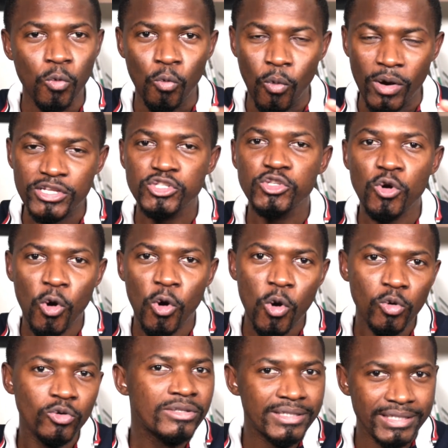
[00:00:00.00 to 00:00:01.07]
once you
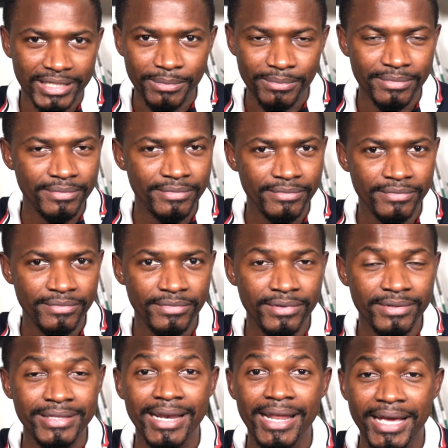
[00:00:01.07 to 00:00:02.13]
own them,
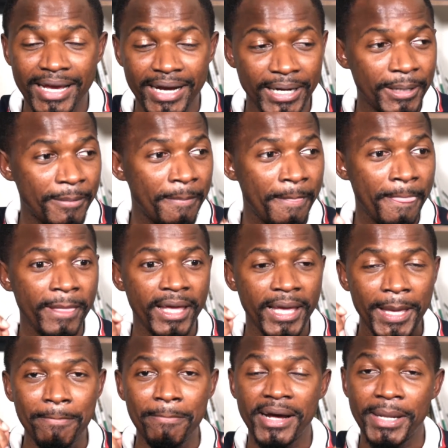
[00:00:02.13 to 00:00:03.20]
they're like a
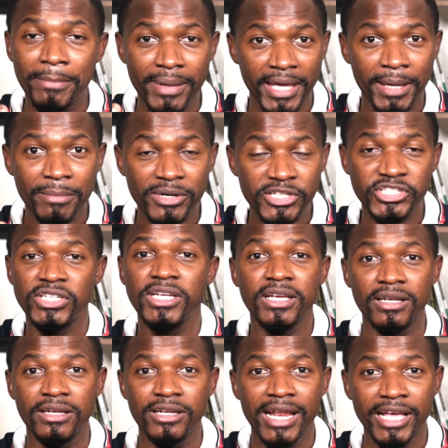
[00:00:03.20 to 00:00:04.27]
money-making machine.